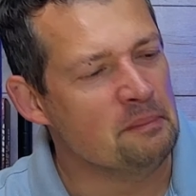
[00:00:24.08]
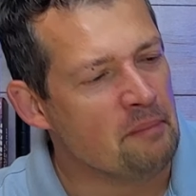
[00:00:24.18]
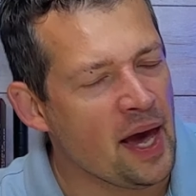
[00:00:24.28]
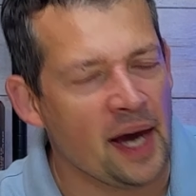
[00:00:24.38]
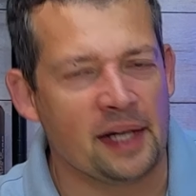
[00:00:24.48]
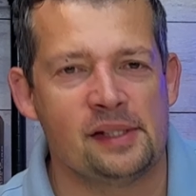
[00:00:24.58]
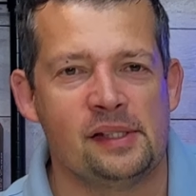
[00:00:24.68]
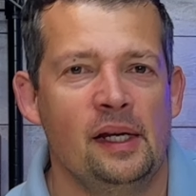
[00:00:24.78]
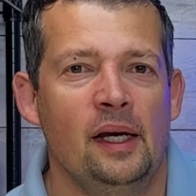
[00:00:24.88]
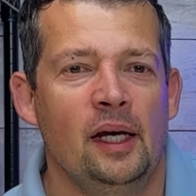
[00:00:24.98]

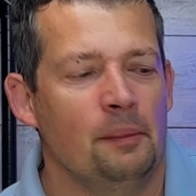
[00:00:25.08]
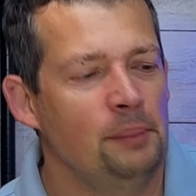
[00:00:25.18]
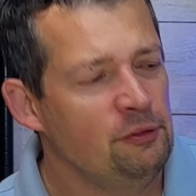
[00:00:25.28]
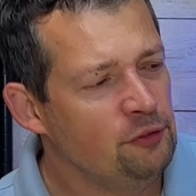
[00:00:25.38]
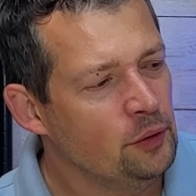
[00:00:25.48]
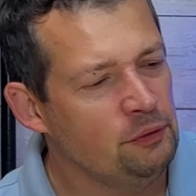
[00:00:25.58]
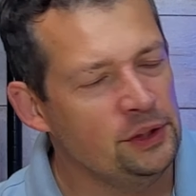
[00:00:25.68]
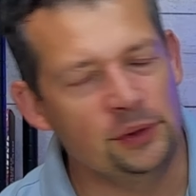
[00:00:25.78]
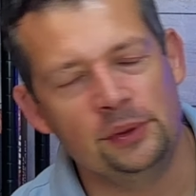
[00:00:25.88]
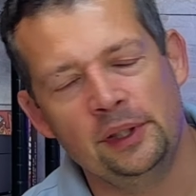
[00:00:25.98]
Max. Before we
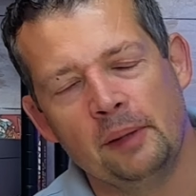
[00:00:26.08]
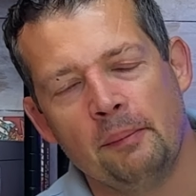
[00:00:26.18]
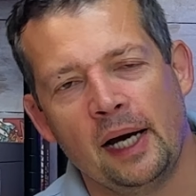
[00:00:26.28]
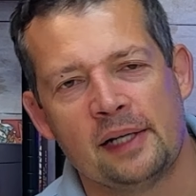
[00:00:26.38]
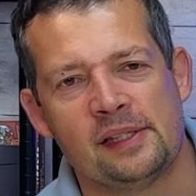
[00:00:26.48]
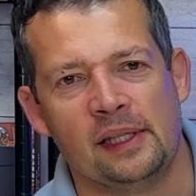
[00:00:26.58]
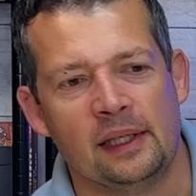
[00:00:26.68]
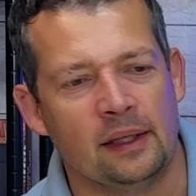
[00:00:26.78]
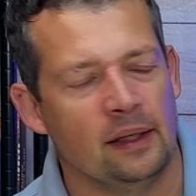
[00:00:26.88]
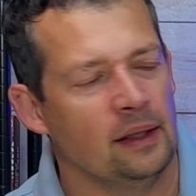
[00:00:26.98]
do the
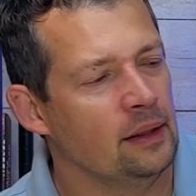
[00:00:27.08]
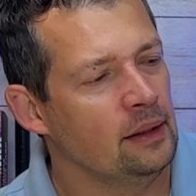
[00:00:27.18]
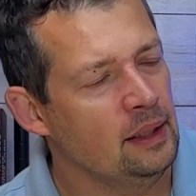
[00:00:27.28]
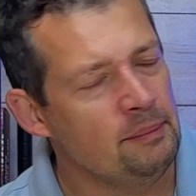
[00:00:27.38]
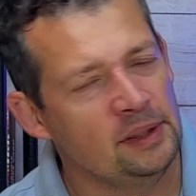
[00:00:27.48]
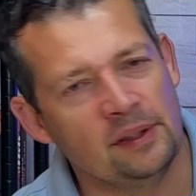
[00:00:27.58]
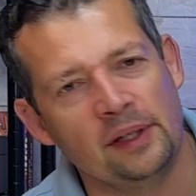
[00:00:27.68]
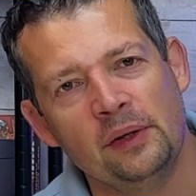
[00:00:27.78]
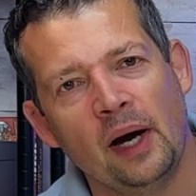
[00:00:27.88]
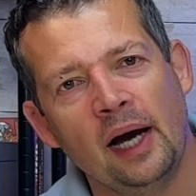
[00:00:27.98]
unboxing, uh, let me tell
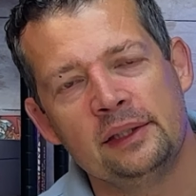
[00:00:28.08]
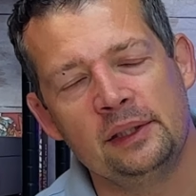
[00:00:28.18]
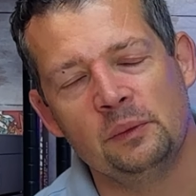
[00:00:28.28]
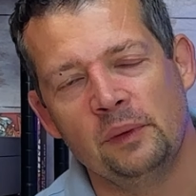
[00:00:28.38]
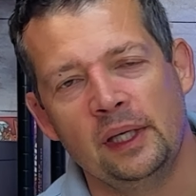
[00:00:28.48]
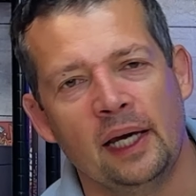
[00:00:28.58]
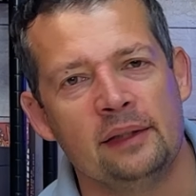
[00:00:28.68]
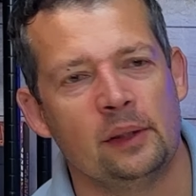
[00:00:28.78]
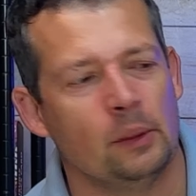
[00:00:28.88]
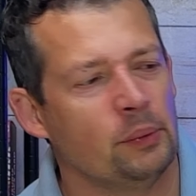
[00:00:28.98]
you how did we
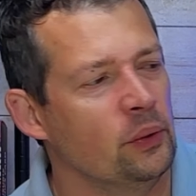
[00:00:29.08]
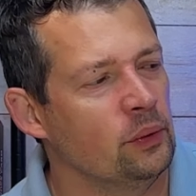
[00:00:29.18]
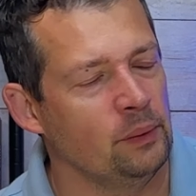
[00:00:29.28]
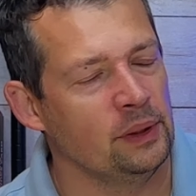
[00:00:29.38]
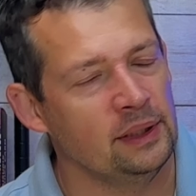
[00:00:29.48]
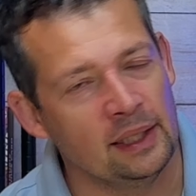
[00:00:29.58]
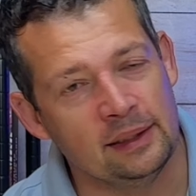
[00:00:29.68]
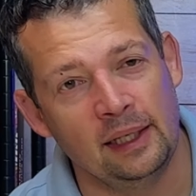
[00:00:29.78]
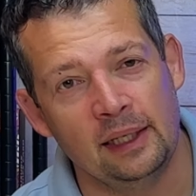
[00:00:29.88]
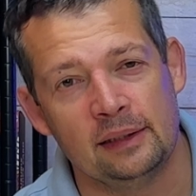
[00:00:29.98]
ended up going with
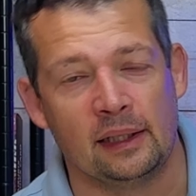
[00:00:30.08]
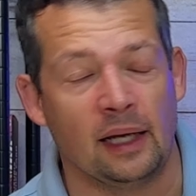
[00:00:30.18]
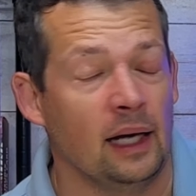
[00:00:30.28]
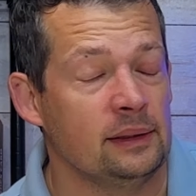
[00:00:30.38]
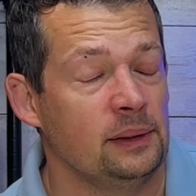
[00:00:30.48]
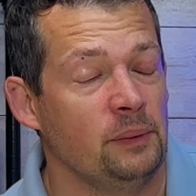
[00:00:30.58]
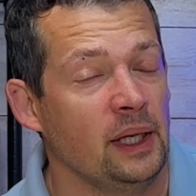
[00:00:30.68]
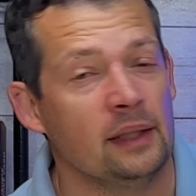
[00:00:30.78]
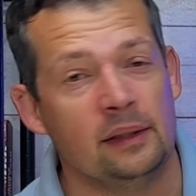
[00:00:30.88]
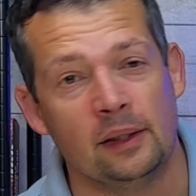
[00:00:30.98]
Netgate and how did we
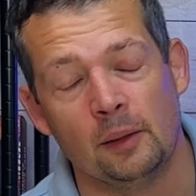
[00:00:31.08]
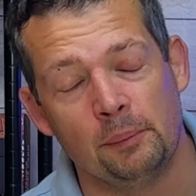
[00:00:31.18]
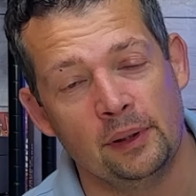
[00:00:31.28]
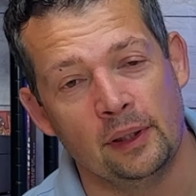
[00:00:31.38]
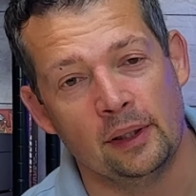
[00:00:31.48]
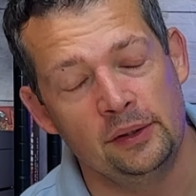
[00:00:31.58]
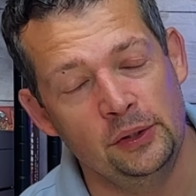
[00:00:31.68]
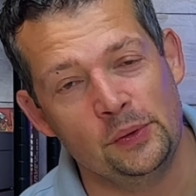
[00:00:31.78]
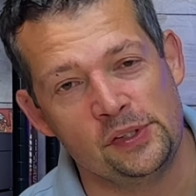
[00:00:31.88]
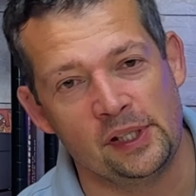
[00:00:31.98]
ended up uh,
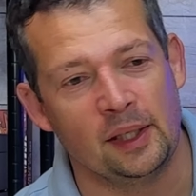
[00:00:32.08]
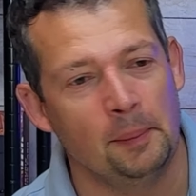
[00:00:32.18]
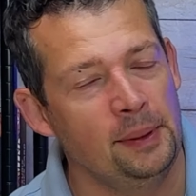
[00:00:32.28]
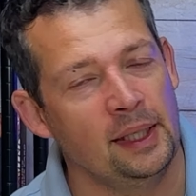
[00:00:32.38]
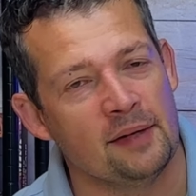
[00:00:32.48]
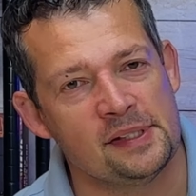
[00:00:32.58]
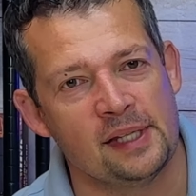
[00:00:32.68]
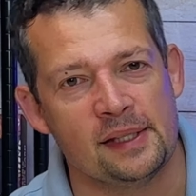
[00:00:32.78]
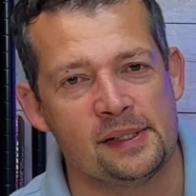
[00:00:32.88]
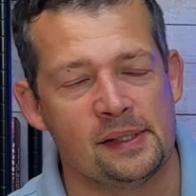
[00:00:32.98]
using
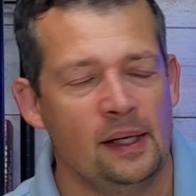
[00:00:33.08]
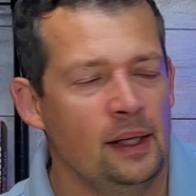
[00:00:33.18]
PFSense.